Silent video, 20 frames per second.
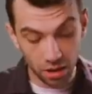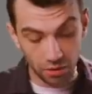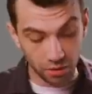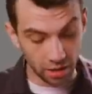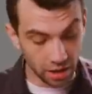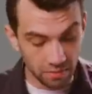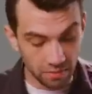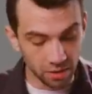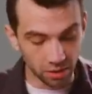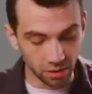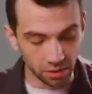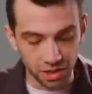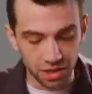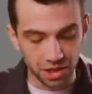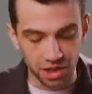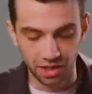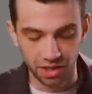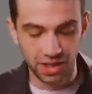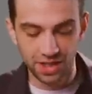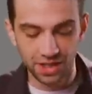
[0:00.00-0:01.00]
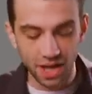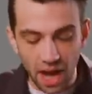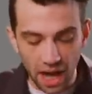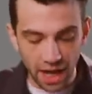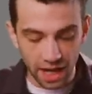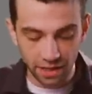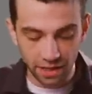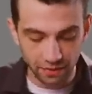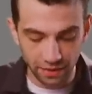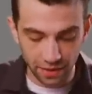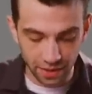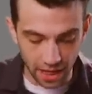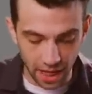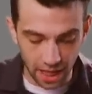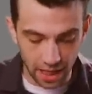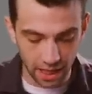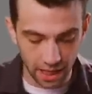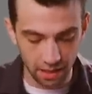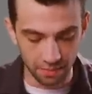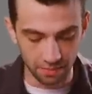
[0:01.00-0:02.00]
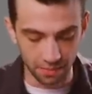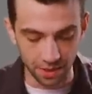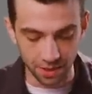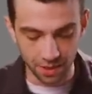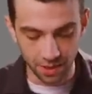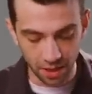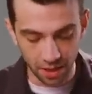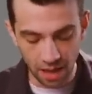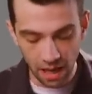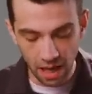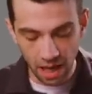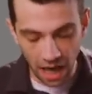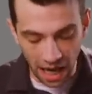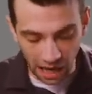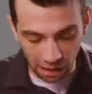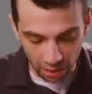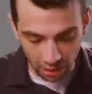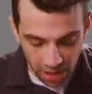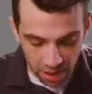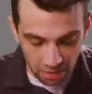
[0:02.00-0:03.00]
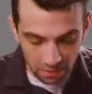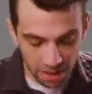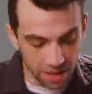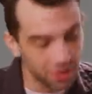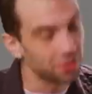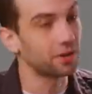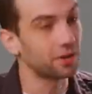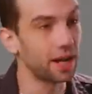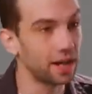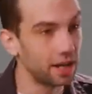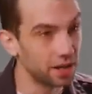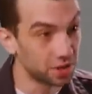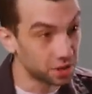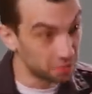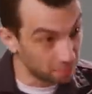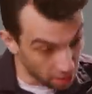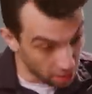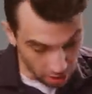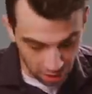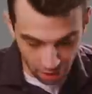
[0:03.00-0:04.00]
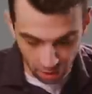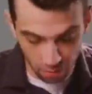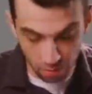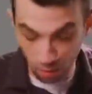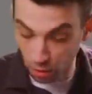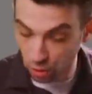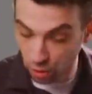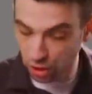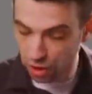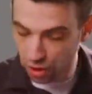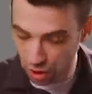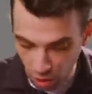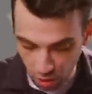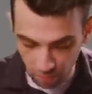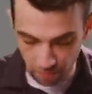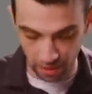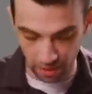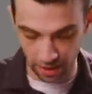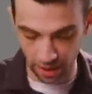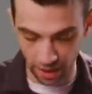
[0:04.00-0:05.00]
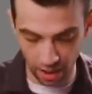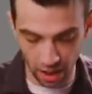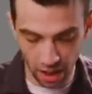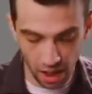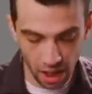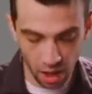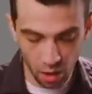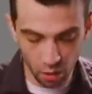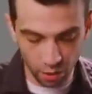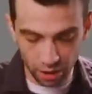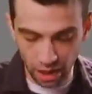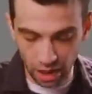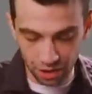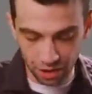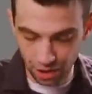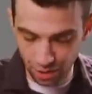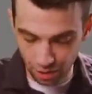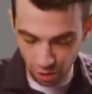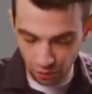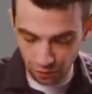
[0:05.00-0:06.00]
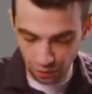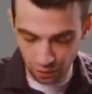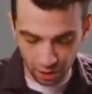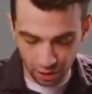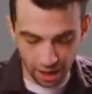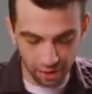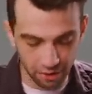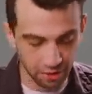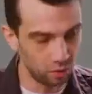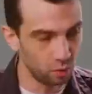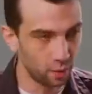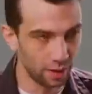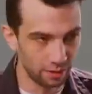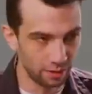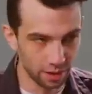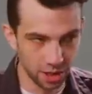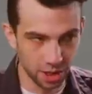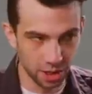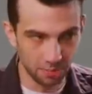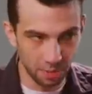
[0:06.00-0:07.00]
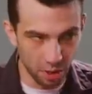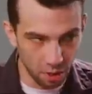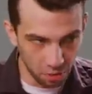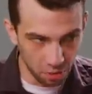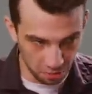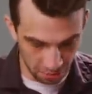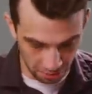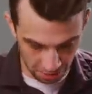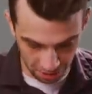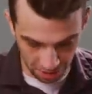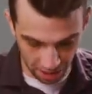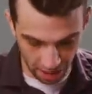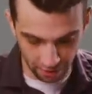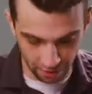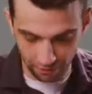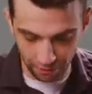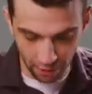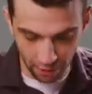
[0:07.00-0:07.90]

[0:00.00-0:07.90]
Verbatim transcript: Grimmel is just a sign of the times. Our enemies are getting smarter, more determined. We're not just overcrowded, we're exposed and